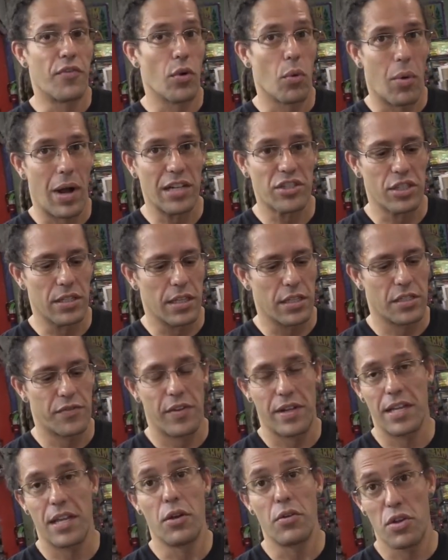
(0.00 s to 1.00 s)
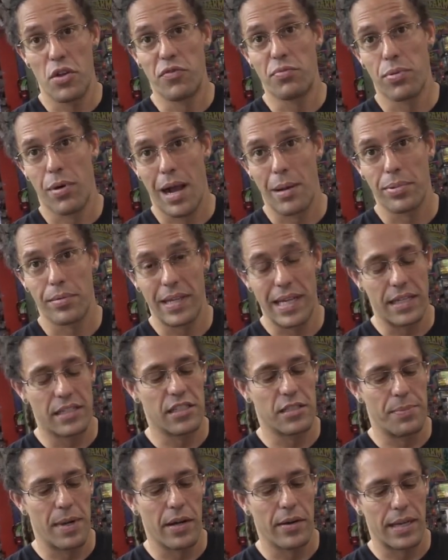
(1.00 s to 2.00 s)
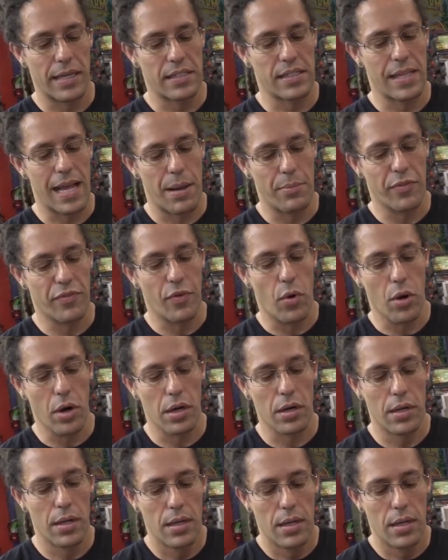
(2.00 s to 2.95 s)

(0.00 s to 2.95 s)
If you're watching this video, you've probably experienced that before.